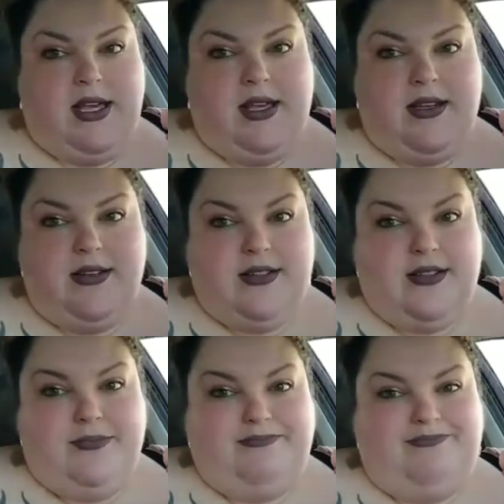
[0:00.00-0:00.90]

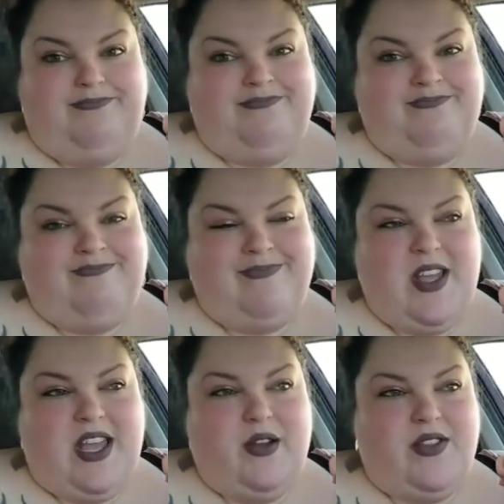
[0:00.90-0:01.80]
And
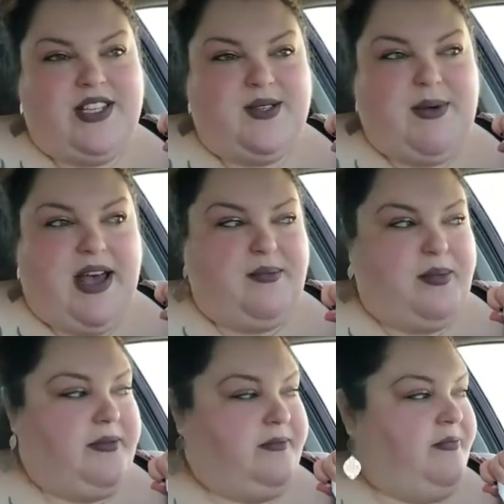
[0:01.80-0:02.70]
I know this is bad,
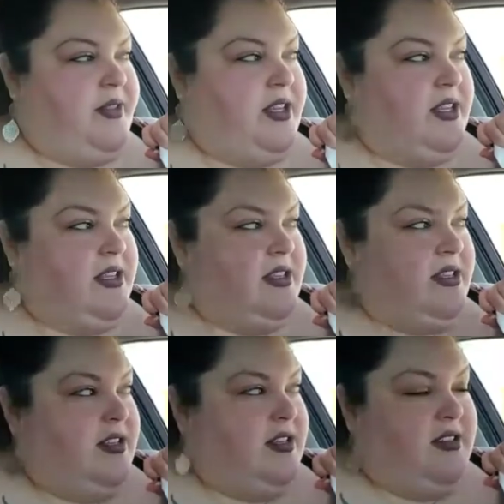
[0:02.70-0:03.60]
but
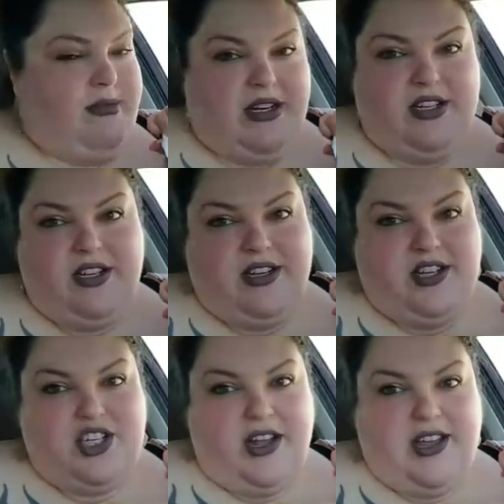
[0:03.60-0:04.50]
I'm actually
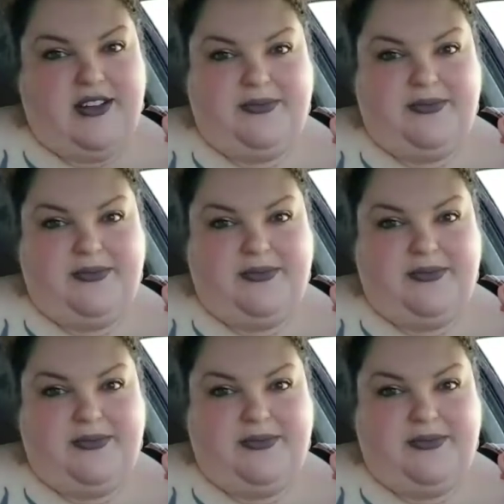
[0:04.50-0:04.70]
gonna chuck